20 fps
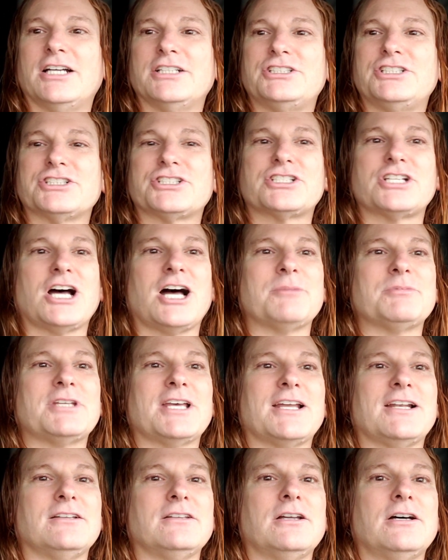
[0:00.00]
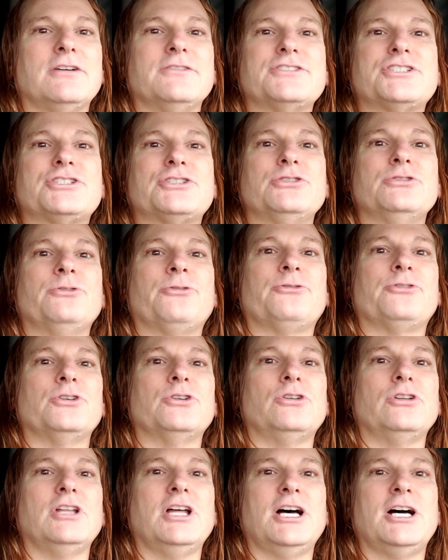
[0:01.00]
Just stopped at a Love's to
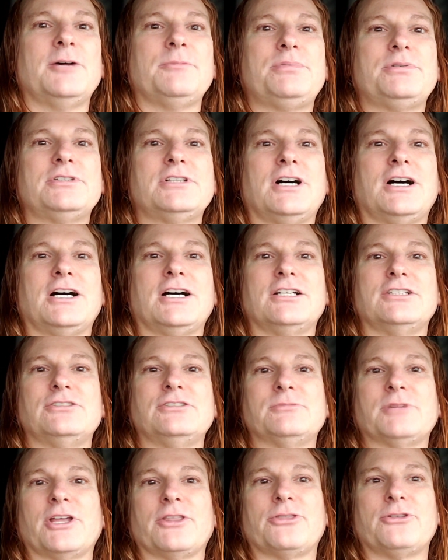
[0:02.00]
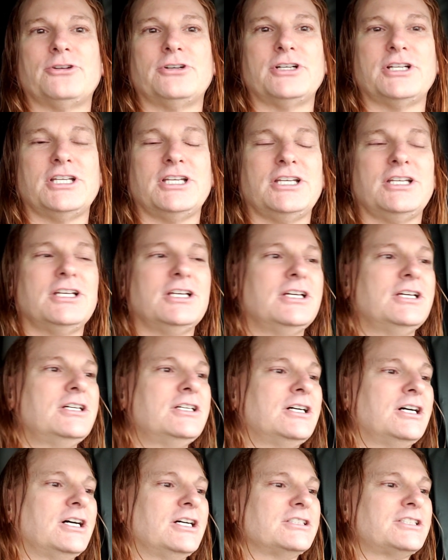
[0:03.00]
fuel up, do my 30,
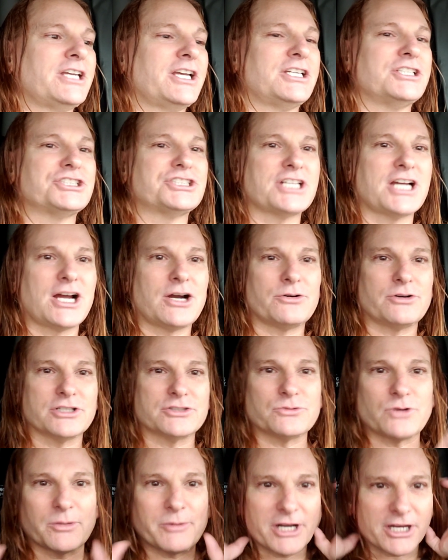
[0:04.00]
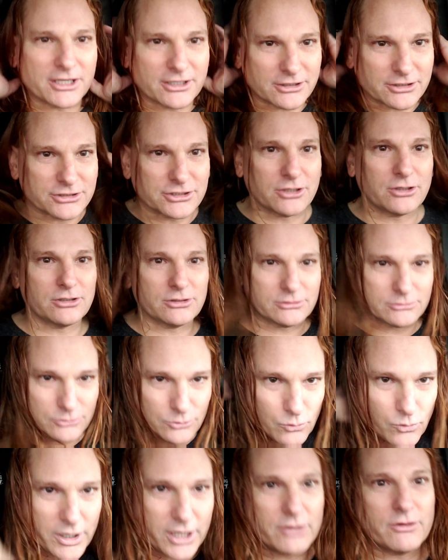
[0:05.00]
take a shower. That's why my hair is all
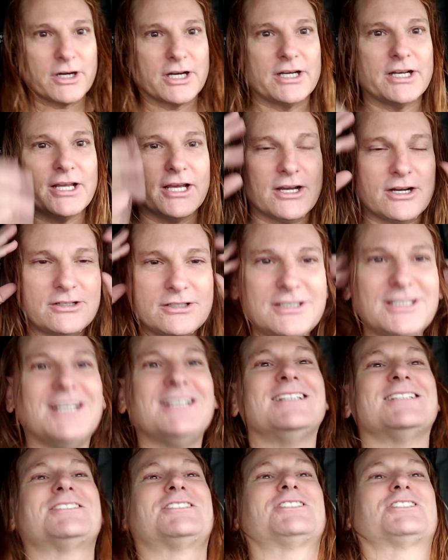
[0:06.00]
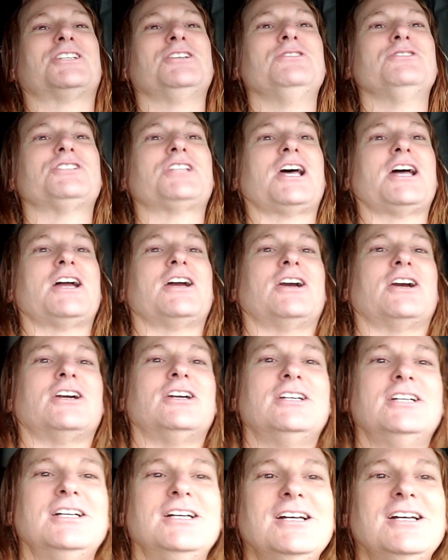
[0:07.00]
wet right now. Excuse the hair.